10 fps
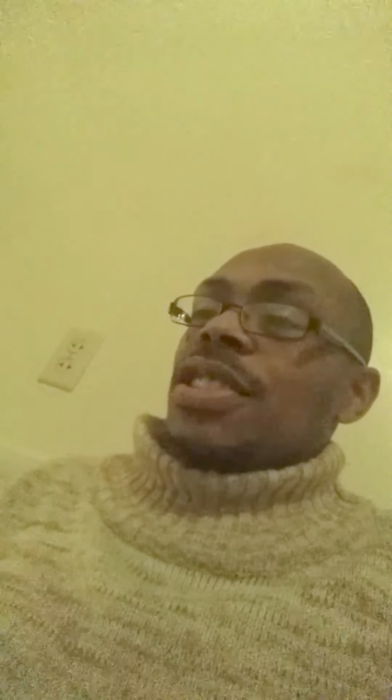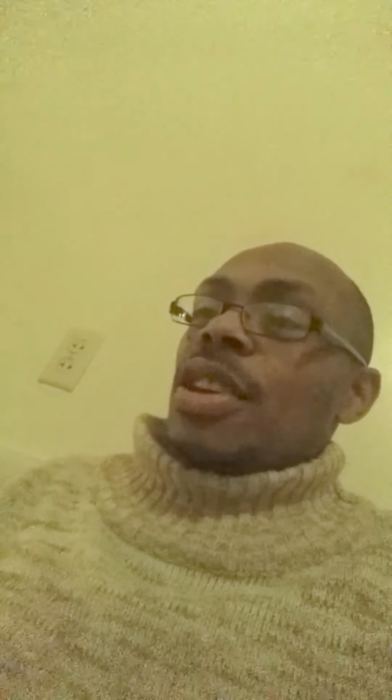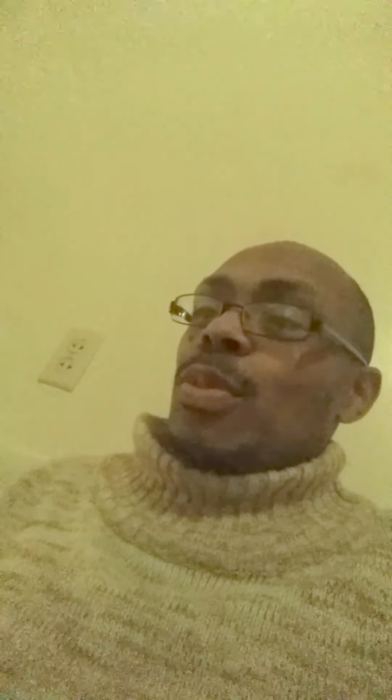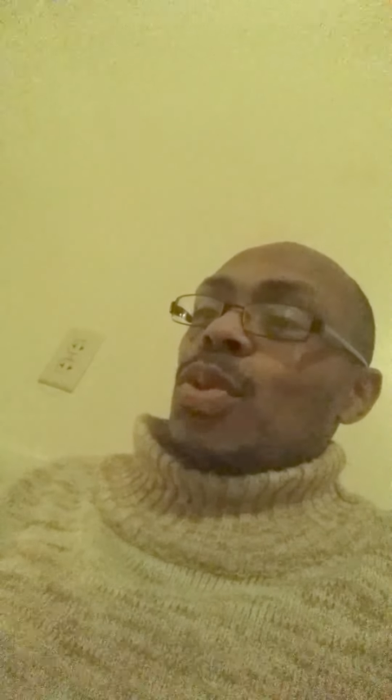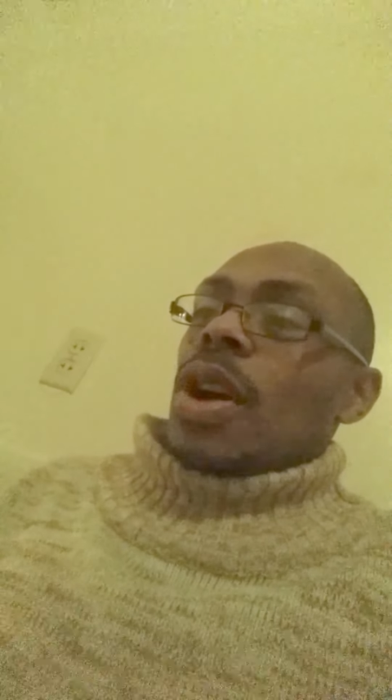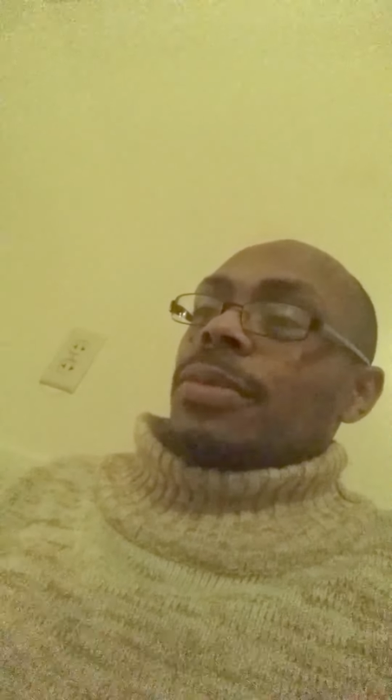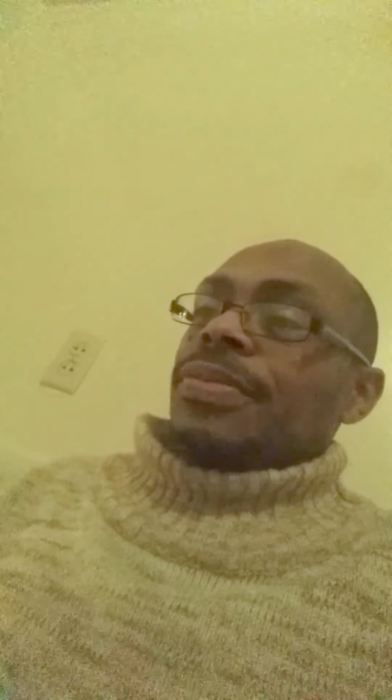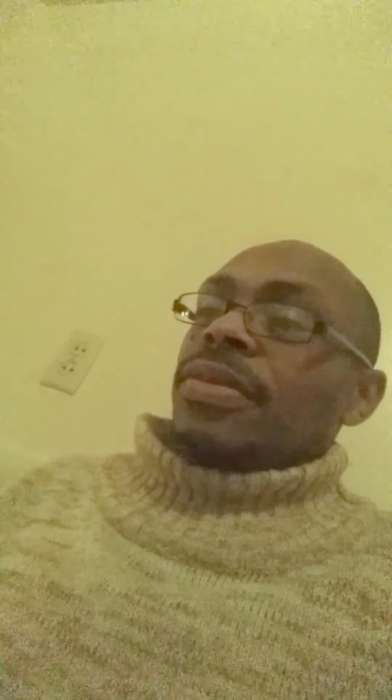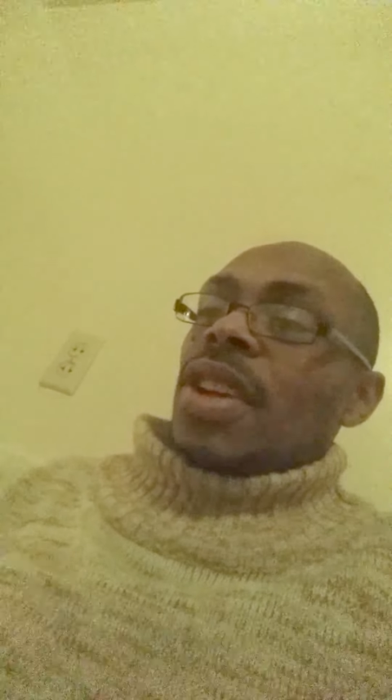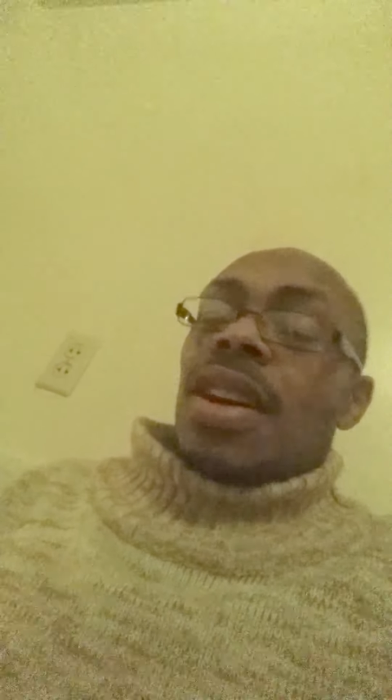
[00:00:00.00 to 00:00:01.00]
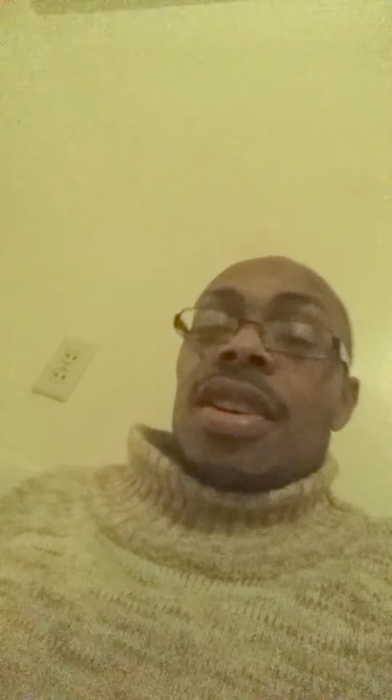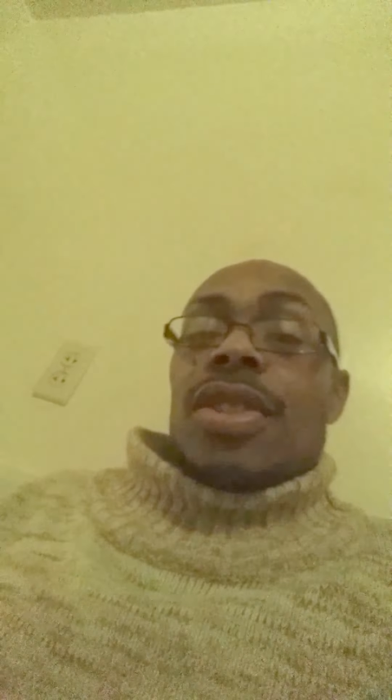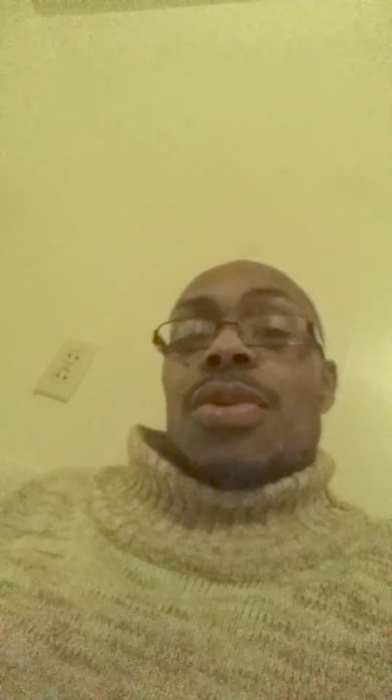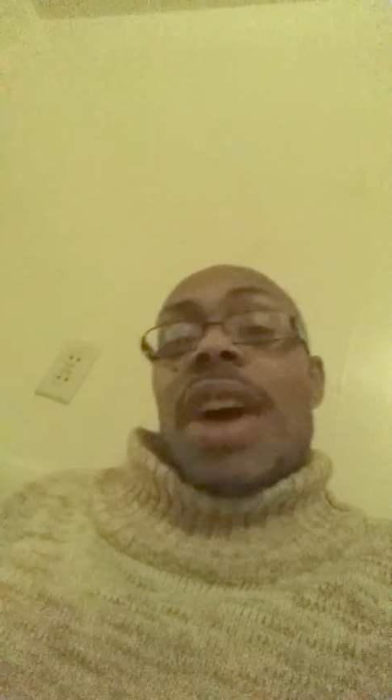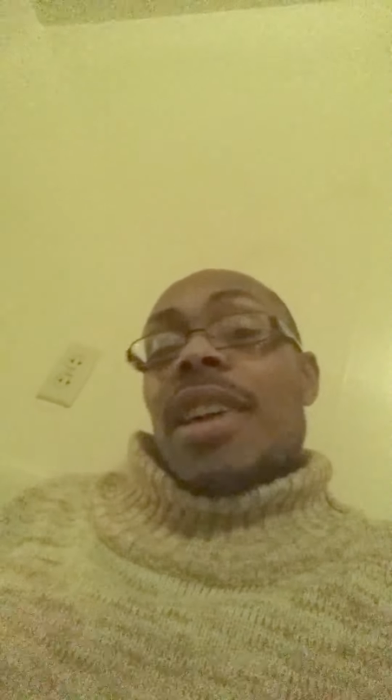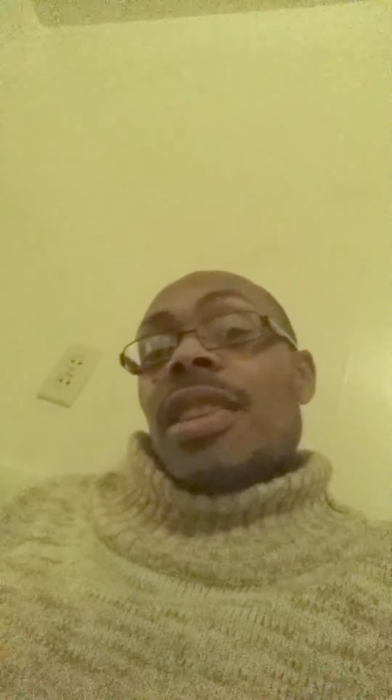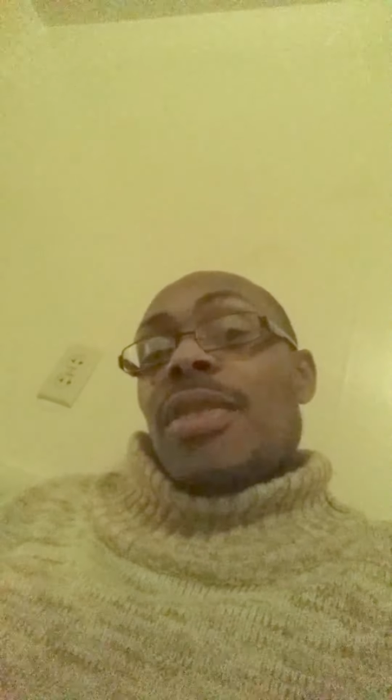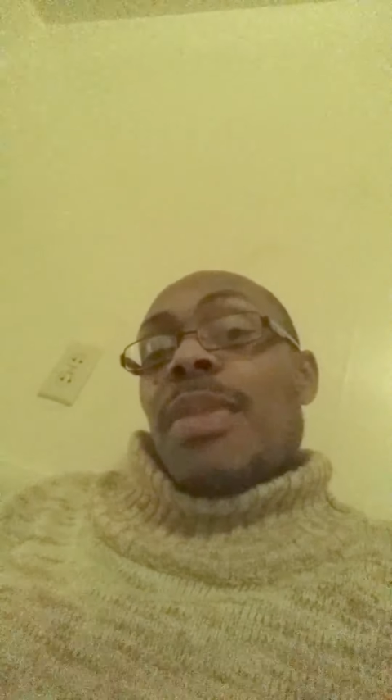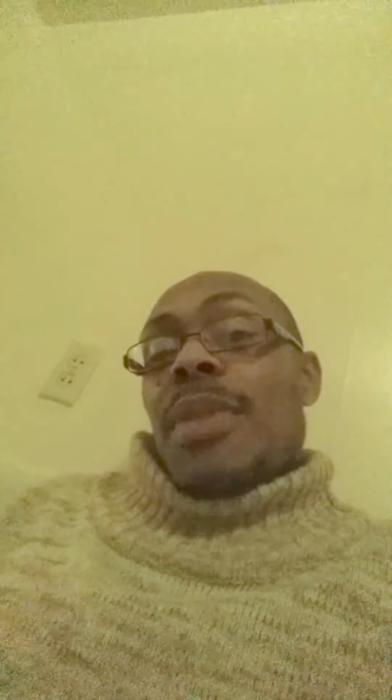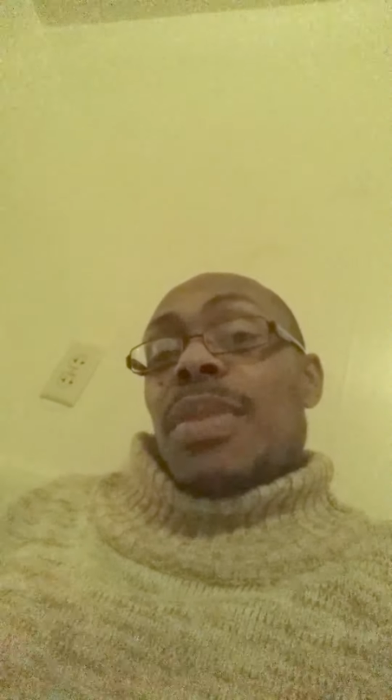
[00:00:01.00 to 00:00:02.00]
is number one. Though not
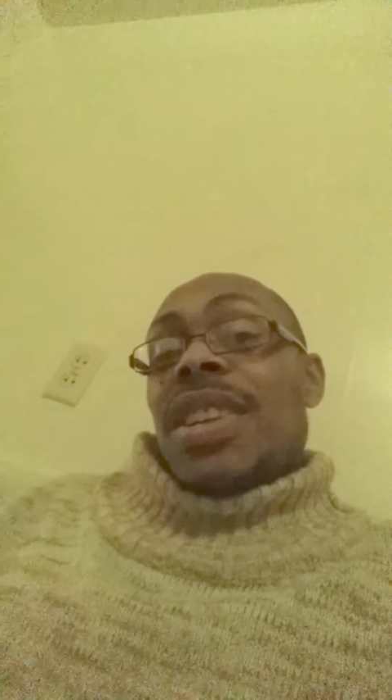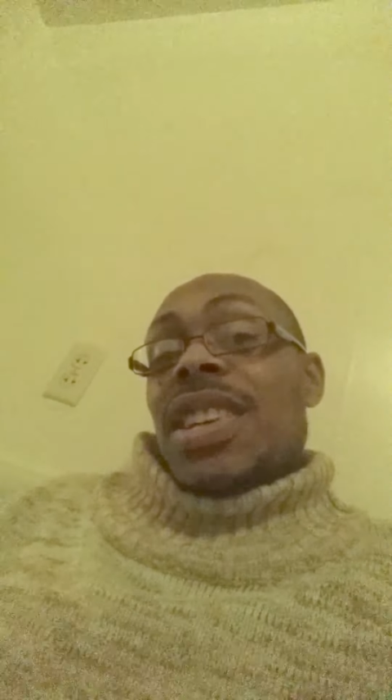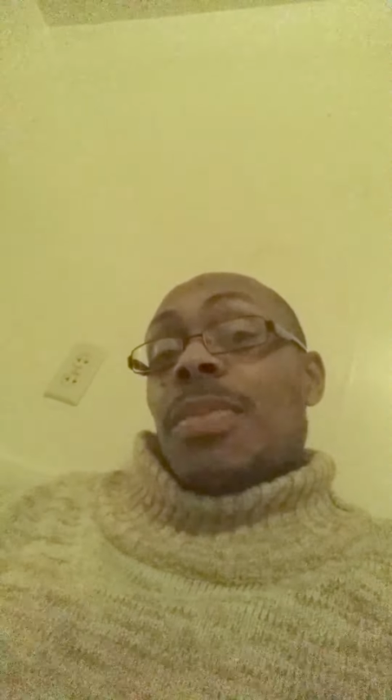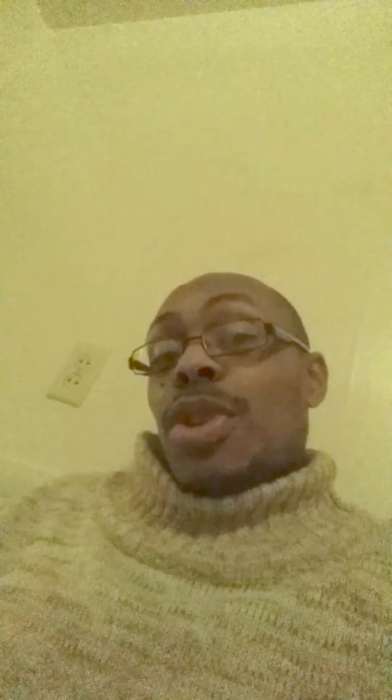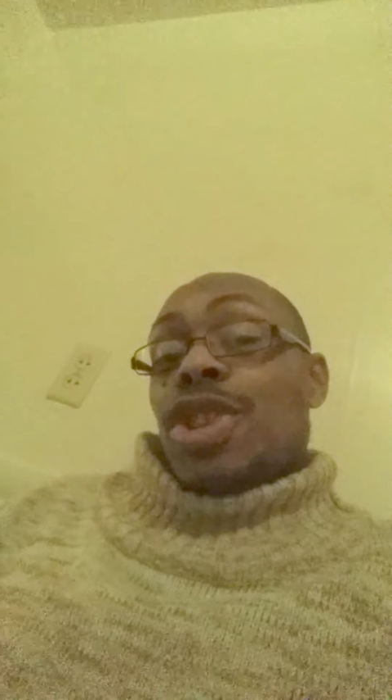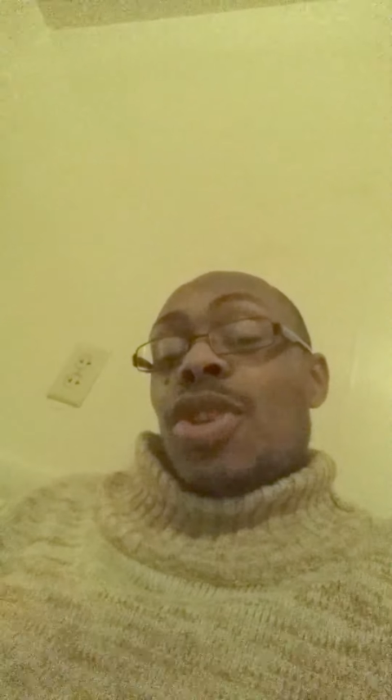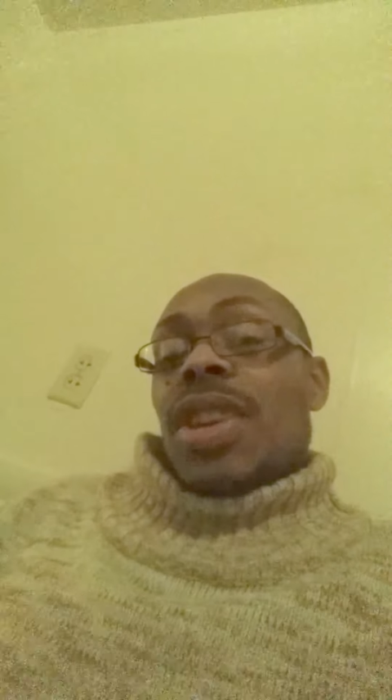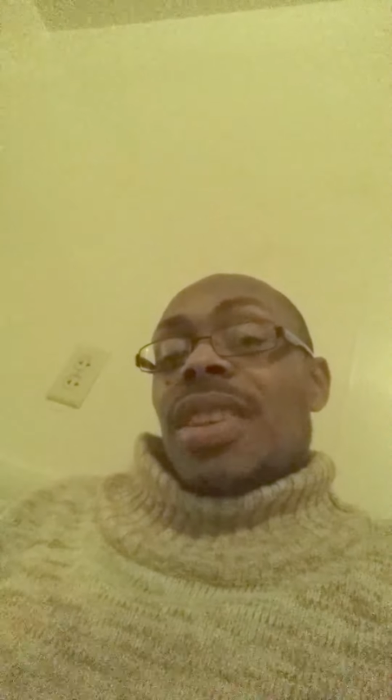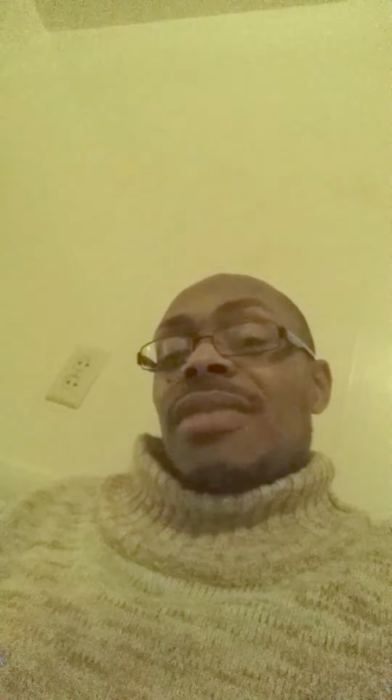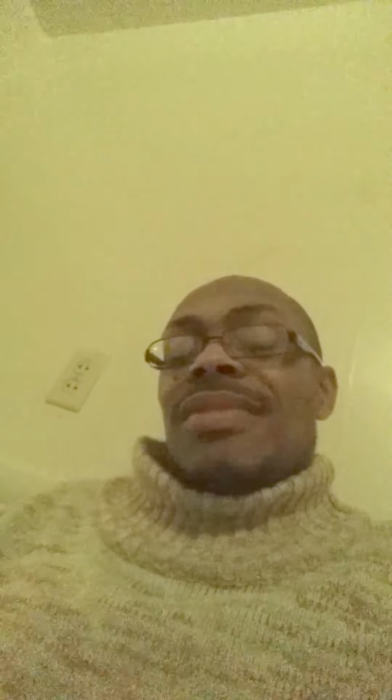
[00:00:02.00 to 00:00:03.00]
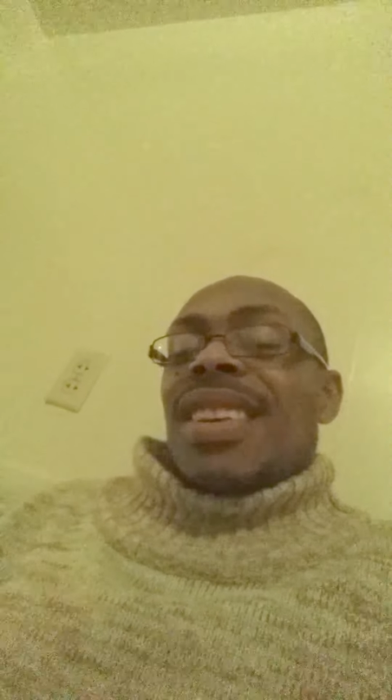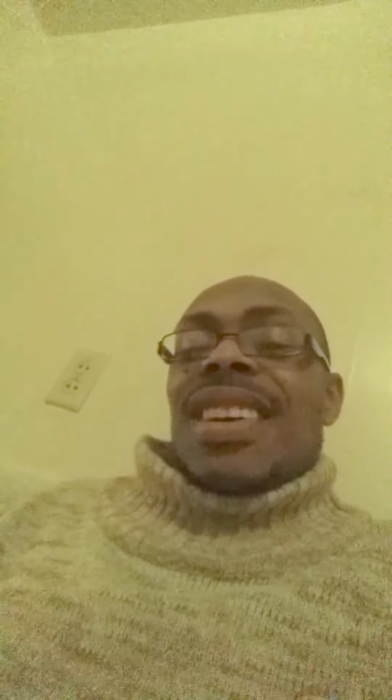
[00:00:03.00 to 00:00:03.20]
loved by majority,